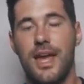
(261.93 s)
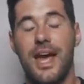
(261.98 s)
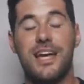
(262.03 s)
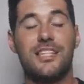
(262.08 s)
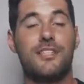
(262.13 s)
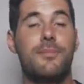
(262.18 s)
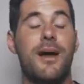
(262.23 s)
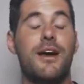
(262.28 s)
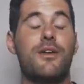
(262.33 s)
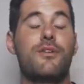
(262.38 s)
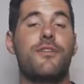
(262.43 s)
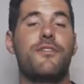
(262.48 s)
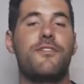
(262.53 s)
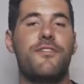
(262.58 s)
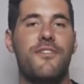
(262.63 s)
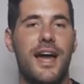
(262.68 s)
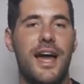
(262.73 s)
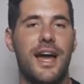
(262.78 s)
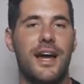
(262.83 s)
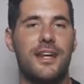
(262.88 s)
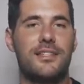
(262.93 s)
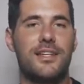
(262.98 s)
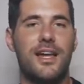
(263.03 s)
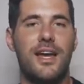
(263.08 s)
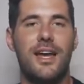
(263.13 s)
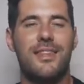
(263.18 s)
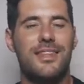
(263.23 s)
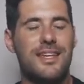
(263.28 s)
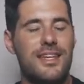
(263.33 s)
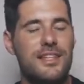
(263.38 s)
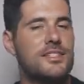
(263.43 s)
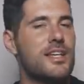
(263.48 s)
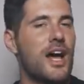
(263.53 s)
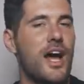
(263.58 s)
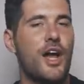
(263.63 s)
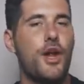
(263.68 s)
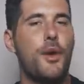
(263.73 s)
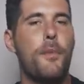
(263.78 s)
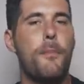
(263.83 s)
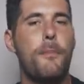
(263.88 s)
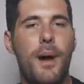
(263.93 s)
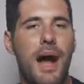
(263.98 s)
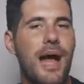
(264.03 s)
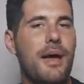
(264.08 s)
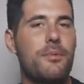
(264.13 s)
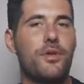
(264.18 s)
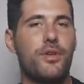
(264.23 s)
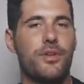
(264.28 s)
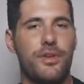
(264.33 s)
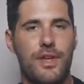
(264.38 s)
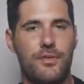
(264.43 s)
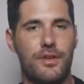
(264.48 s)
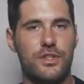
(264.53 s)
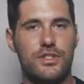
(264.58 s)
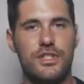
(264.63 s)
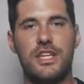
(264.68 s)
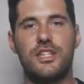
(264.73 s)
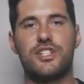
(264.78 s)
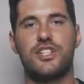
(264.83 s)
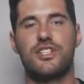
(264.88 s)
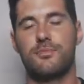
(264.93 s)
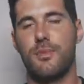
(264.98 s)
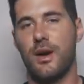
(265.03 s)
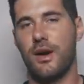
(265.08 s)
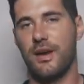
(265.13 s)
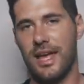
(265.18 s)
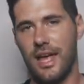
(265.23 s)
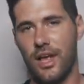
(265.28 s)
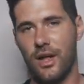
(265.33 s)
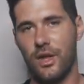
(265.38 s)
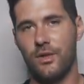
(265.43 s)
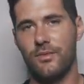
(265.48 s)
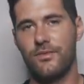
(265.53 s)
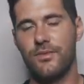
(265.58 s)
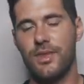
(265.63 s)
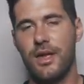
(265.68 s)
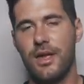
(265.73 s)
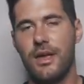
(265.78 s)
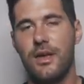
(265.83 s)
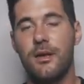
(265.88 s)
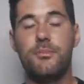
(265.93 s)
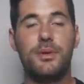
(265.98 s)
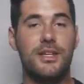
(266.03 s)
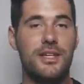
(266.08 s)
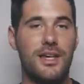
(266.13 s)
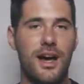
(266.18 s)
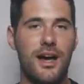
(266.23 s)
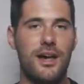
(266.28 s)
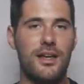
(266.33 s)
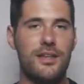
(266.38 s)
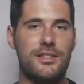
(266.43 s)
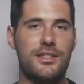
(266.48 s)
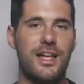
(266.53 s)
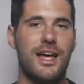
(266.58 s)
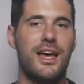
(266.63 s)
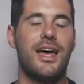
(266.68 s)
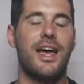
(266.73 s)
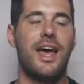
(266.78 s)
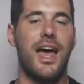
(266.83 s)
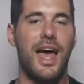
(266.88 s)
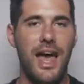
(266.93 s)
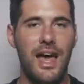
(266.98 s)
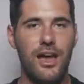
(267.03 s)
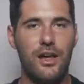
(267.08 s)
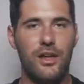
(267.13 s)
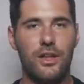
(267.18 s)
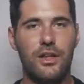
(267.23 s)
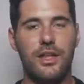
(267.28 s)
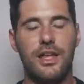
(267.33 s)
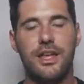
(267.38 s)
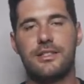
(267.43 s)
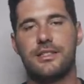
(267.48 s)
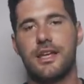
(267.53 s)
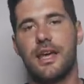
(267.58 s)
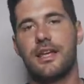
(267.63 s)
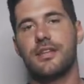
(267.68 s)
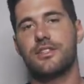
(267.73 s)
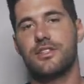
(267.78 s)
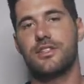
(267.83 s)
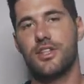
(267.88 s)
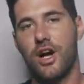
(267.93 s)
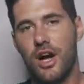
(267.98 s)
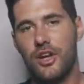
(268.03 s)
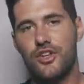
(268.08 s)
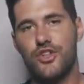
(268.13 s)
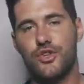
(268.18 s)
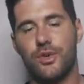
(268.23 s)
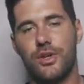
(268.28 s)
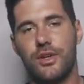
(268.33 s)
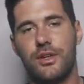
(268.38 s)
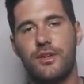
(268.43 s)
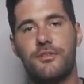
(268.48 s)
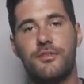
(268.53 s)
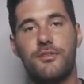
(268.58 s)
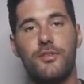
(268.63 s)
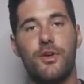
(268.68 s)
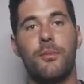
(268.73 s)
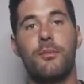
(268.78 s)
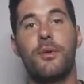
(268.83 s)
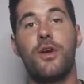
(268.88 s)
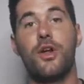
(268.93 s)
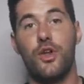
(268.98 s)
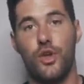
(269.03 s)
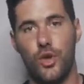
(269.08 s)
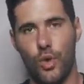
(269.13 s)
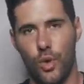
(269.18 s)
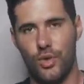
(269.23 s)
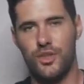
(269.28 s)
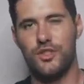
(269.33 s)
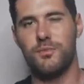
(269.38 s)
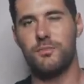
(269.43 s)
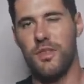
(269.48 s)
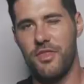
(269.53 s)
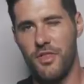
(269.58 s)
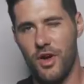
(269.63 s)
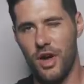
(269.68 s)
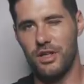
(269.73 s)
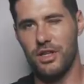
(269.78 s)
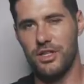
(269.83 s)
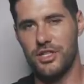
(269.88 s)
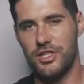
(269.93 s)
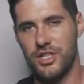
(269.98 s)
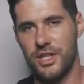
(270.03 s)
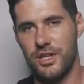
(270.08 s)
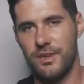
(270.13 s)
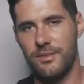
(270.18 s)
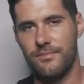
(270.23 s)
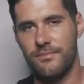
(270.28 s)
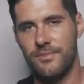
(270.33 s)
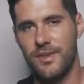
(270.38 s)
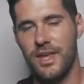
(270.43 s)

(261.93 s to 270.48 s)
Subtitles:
As a matter of fact, the entire Bible never teaches about hell because hell is a doctrine from Norse mythology.